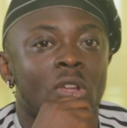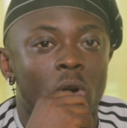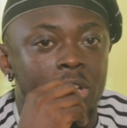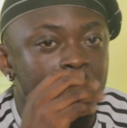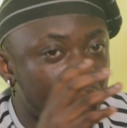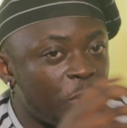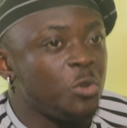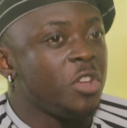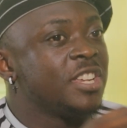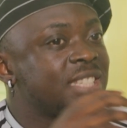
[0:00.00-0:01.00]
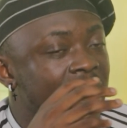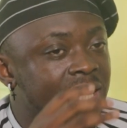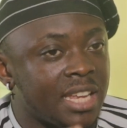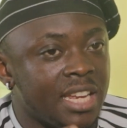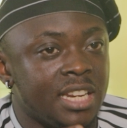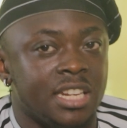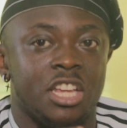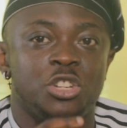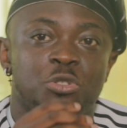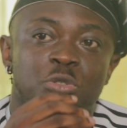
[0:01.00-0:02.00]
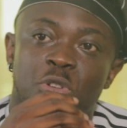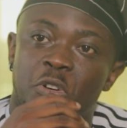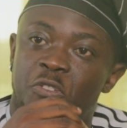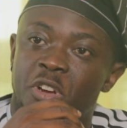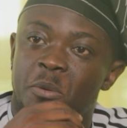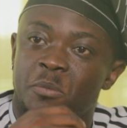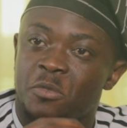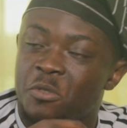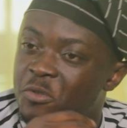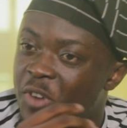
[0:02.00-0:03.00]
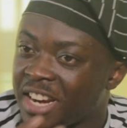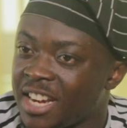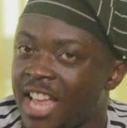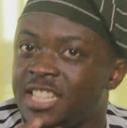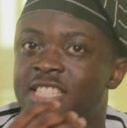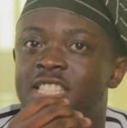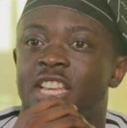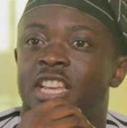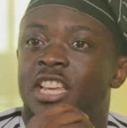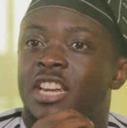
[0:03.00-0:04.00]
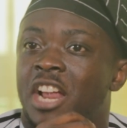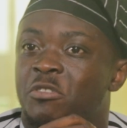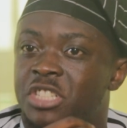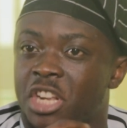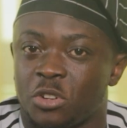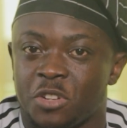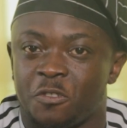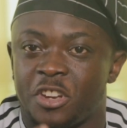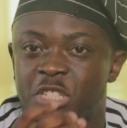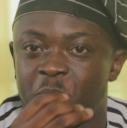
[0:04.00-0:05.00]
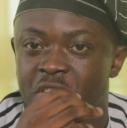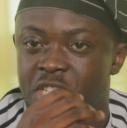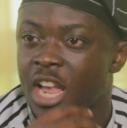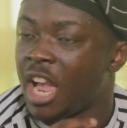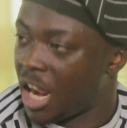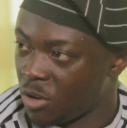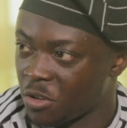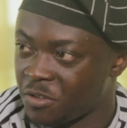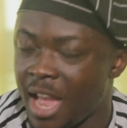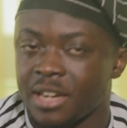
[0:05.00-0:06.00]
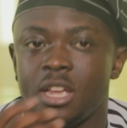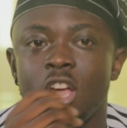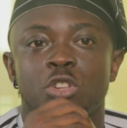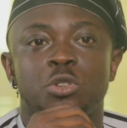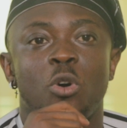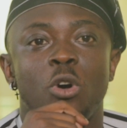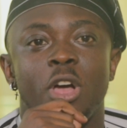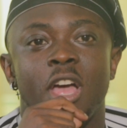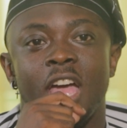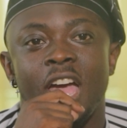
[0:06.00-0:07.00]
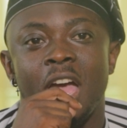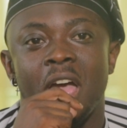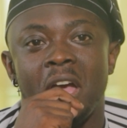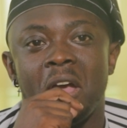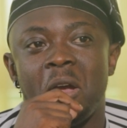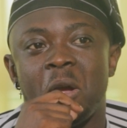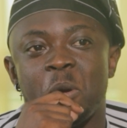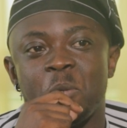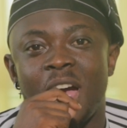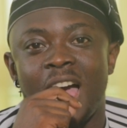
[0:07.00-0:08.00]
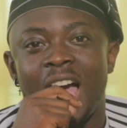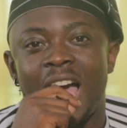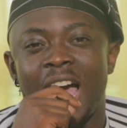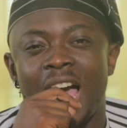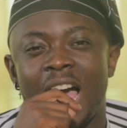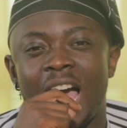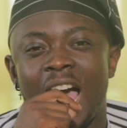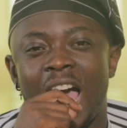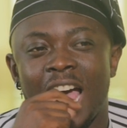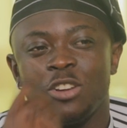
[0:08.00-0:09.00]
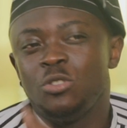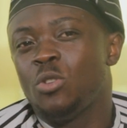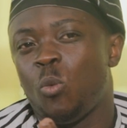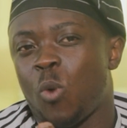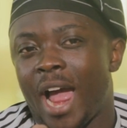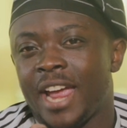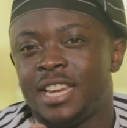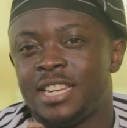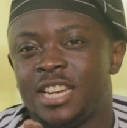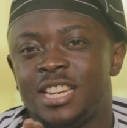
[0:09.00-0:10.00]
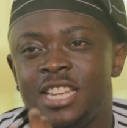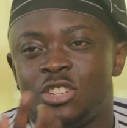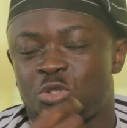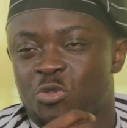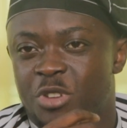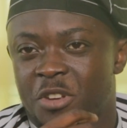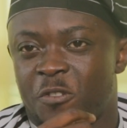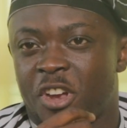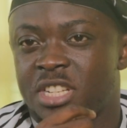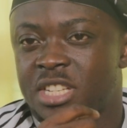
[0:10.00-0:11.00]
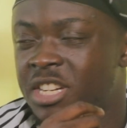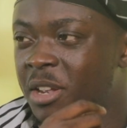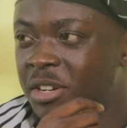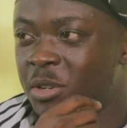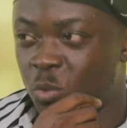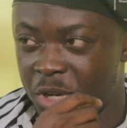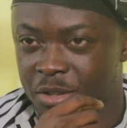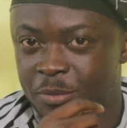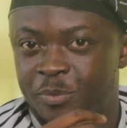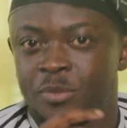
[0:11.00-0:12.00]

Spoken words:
okay, before you even start taking the issues of financing and return on investment and all of that. So I don't know why they need to reinvent the wheel.